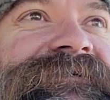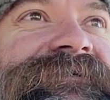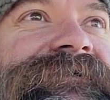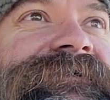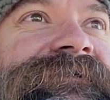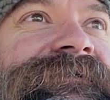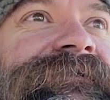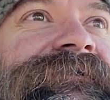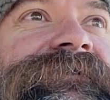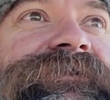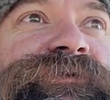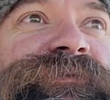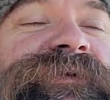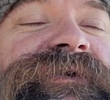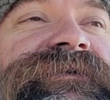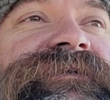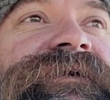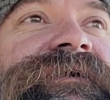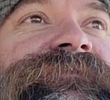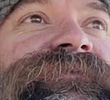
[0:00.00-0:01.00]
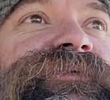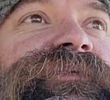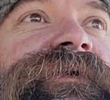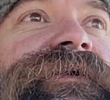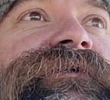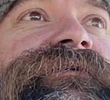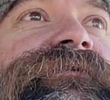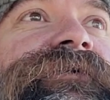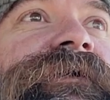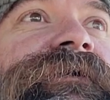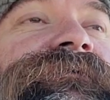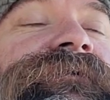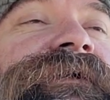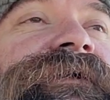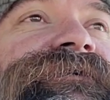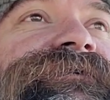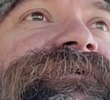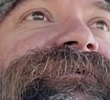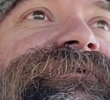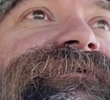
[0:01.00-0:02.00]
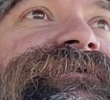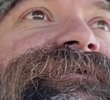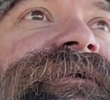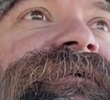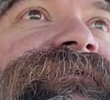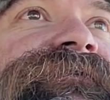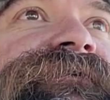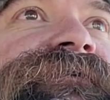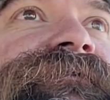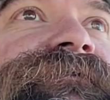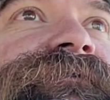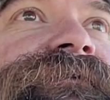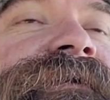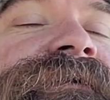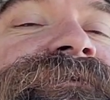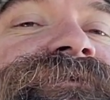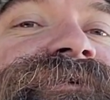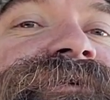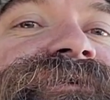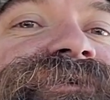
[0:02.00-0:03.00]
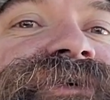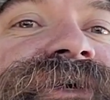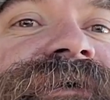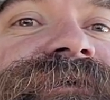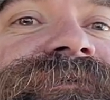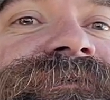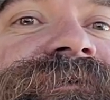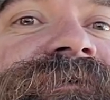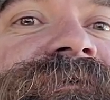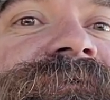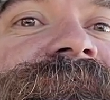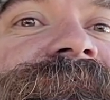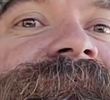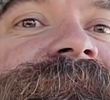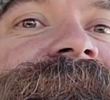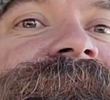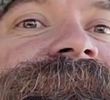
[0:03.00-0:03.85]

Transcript: And a little bit of time to walk around and actually look at stuff and chit chat some.